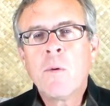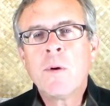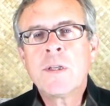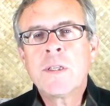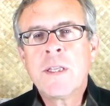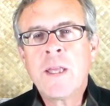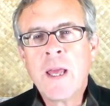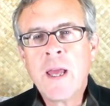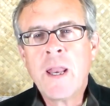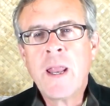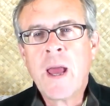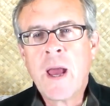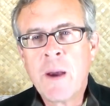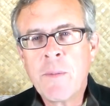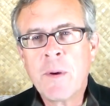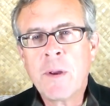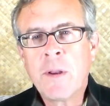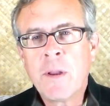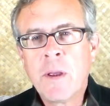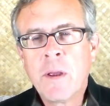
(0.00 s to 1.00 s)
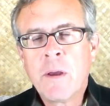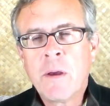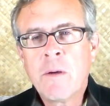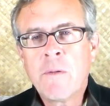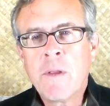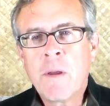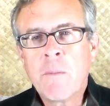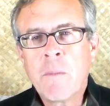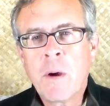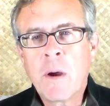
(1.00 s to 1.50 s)
was the head abbot
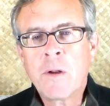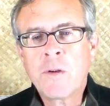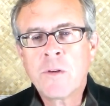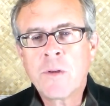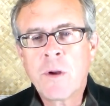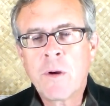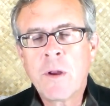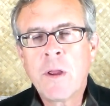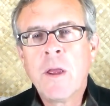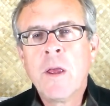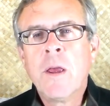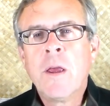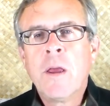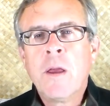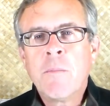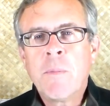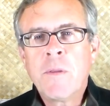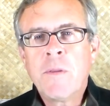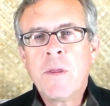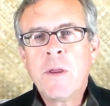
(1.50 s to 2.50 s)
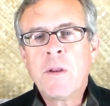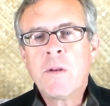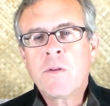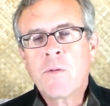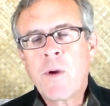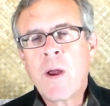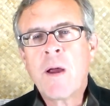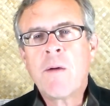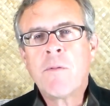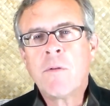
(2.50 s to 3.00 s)
of that monastery. But then
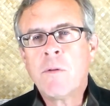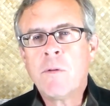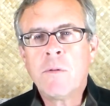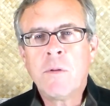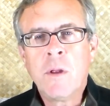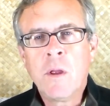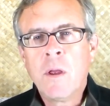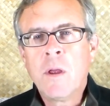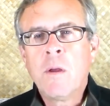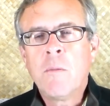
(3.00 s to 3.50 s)
traveled,